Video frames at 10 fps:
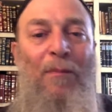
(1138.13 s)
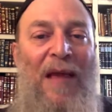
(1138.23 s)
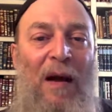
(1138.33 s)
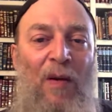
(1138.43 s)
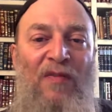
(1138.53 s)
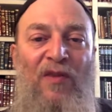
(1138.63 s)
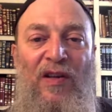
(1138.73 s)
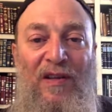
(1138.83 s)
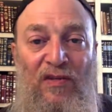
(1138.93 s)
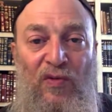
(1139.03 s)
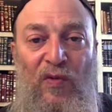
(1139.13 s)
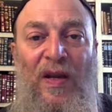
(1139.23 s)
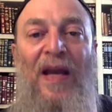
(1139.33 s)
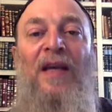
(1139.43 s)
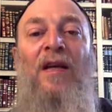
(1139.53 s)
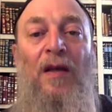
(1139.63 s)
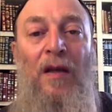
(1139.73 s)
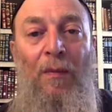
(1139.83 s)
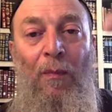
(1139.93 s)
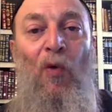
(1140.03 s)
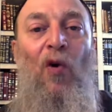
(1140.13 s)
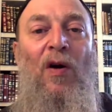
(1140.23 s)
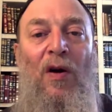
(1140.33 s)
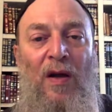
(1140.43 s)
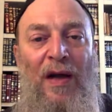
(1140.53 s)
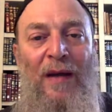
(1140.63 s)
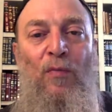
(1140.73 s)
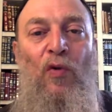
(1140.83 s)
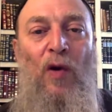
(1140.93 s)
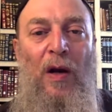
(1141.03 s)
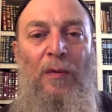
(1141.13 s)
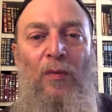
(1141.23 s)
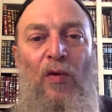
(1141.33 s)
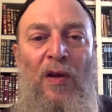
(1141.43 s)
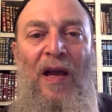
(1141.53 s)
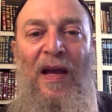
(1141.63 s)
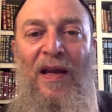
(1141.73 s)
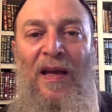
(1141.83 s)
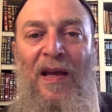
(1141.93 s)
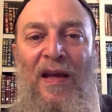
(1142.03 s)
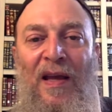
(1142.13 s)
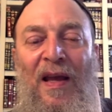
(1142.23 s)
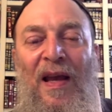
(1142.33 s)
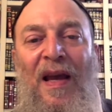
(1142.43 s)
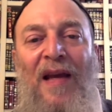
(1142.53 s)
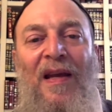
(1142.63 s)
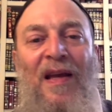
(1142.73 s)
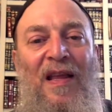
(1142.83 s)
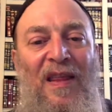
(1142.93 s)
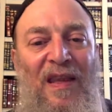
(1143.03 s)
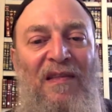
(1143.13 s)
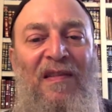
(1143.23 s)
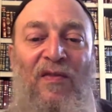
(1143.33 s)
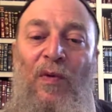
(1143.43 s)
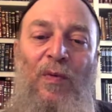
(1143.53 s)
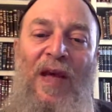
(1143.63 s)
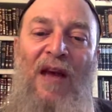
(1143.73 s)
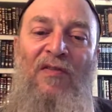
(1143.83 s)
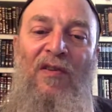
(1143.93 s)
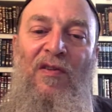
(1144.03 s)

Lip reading: However, it does create more and more and more light, and this is what we have to